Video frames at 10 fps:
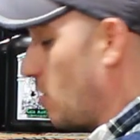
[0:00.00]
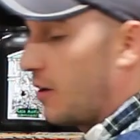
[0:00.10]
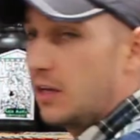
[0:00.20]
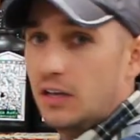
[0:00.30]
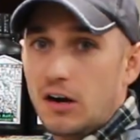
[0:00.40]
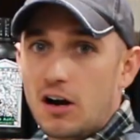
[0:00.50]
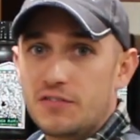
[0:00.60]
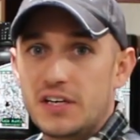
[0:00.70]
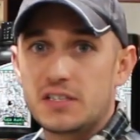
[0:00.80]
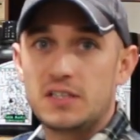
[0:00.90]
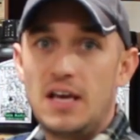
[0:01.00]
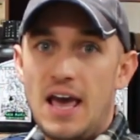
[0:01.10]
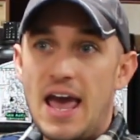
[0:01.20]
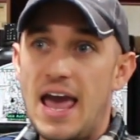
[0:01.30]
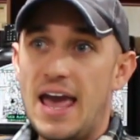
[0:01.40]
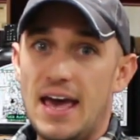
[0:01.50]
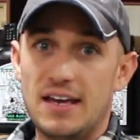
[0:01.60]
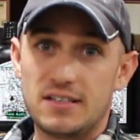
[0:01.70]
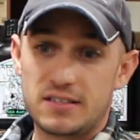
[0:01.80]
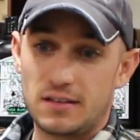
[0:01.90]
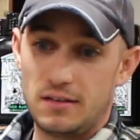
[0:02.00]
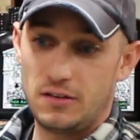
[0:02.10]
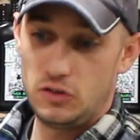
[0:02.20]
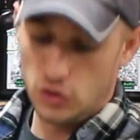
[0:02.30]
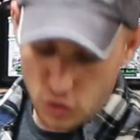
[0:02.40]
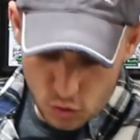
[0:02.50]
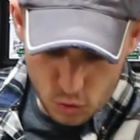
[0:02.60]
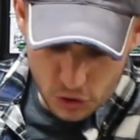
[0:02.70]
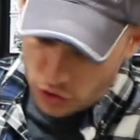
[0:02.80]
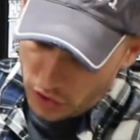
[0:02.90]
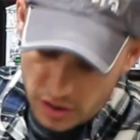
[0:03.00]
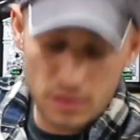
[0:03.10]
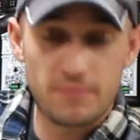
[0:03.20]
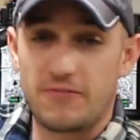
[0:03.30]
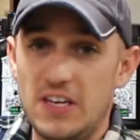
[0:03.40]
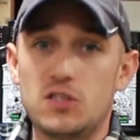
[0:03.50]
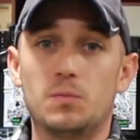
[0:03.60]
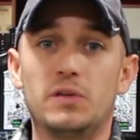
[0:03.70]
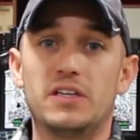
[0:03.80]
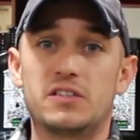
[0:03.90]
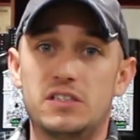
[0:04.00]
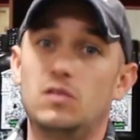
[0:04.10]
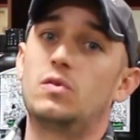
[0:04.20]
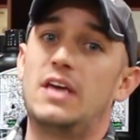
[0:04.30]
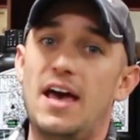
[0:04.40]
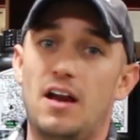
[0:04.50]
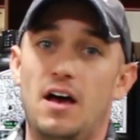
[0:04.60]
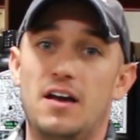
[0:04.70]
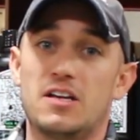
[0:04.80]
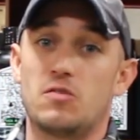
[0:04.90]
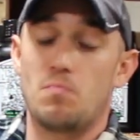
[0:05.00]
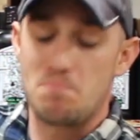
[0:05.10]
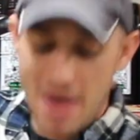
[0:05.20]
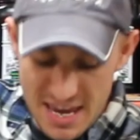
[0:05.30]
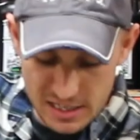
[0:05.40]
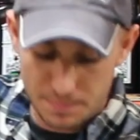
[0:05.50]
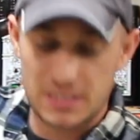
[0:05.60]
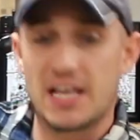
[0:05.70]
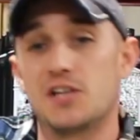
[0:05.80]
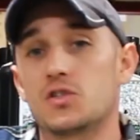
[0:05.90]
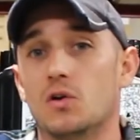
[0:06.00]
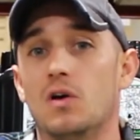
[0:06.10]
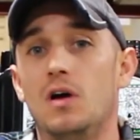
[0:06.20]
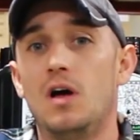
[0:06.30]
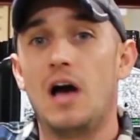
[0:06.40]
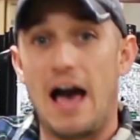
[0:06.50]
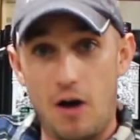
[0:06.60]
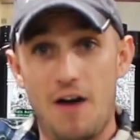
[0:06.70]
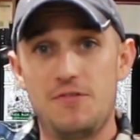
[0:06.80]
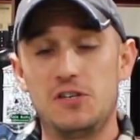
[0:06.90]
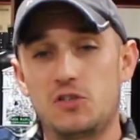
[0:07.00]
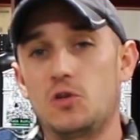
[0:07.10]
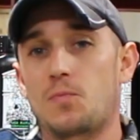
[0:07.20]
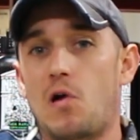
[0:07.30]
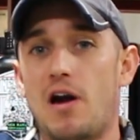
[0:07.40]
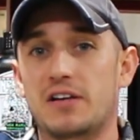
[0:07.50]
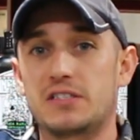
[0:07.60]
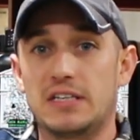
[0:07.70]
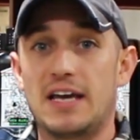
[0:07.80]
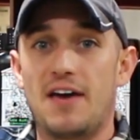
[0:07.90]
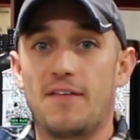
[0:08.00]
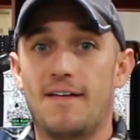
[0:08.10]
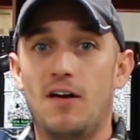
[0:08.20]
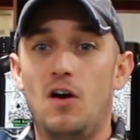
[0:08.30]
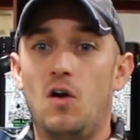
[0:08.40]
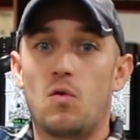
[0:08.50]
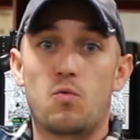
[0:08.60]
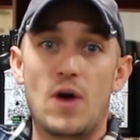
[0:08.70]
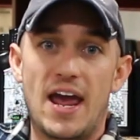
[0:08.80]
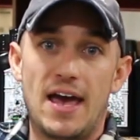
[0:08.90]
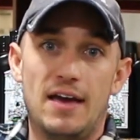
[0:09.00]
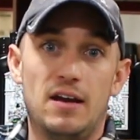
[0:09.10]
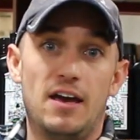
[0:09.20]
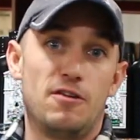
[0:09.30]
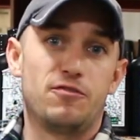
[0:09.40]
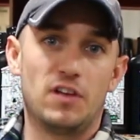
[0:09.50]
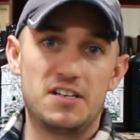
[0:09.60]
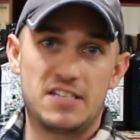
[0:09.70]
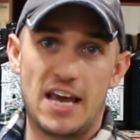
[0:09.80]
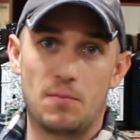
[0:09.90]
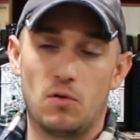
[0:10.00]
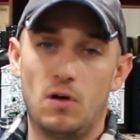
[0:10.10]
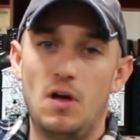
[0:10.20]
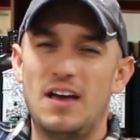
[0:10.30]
the Herculean Harvest, and you could feasibly still get an amazing potential of these two products together ran in a flood table.